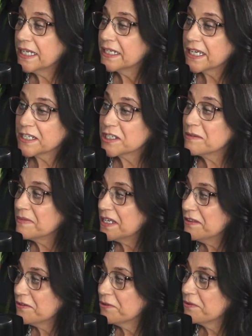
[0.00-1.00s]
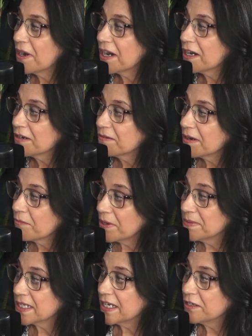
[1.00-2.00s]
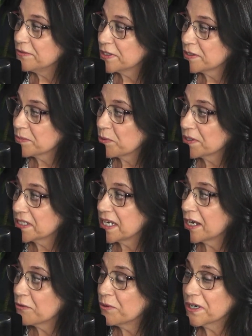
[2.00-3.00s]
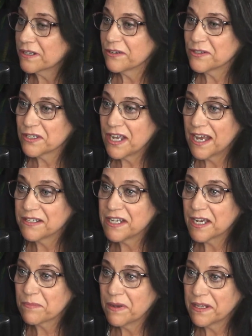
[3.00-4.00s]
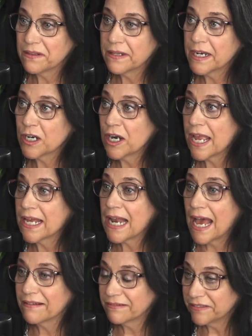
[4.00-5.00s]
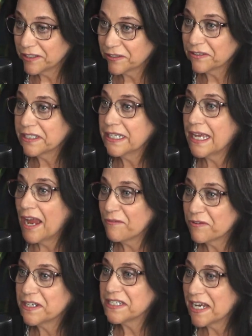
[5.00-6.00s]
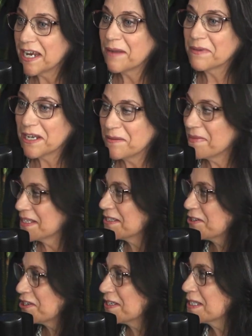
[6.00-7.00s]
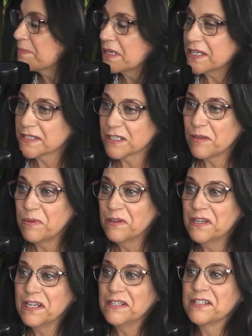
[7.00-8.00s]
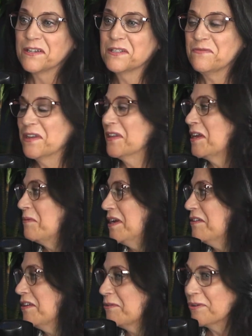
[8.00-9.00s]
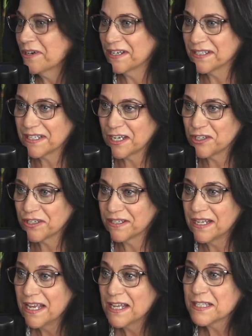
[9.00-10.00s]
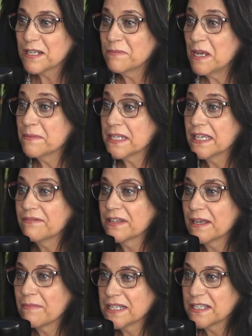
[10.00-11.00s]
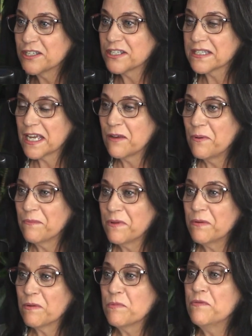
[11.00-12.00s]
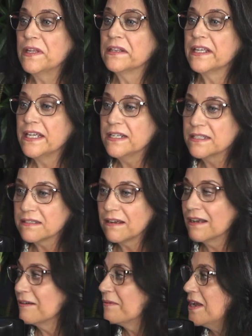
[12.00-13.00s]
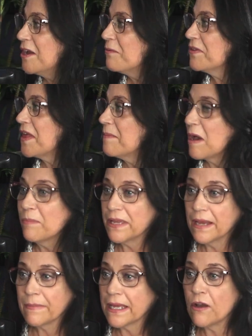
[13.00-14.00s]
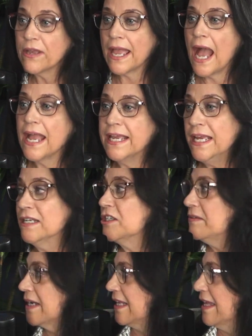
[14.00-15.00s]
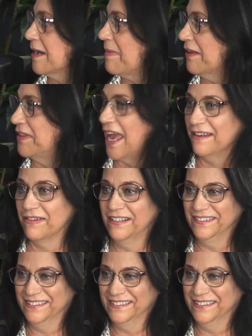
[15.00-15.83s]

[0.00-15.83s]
can get to me through our website, houstonsports.org. There's a contact button there, and literally every day I'm getting messages because the community does feel like we are their organization. Sometimes I even get messages like when we were moving leagues with MLB, I'm like, okay, I can't do anything about that.